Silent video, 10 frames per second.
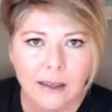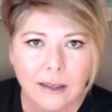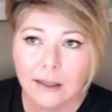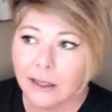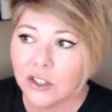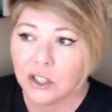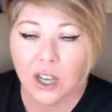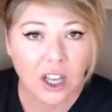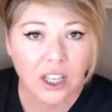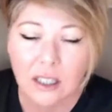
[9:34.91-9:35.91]
because
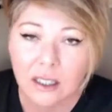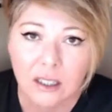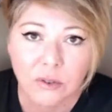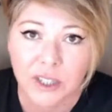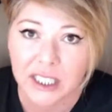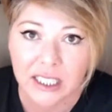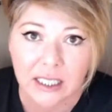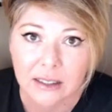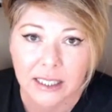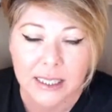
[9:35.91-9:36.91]
y'all,
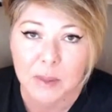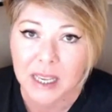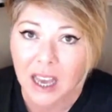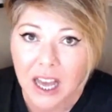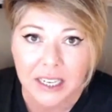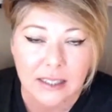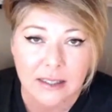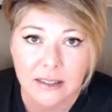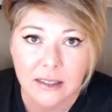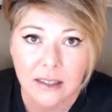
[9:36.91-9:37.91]
really, let's be
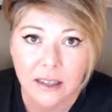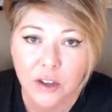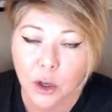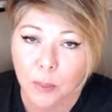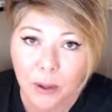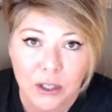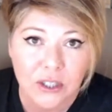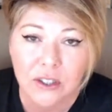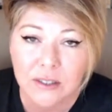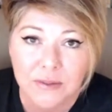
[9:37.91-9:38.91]
honest, your
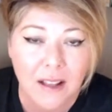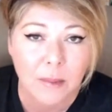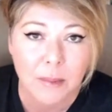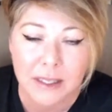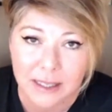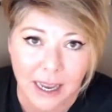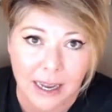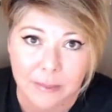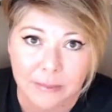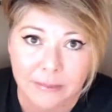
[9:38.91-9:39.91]
personal development time,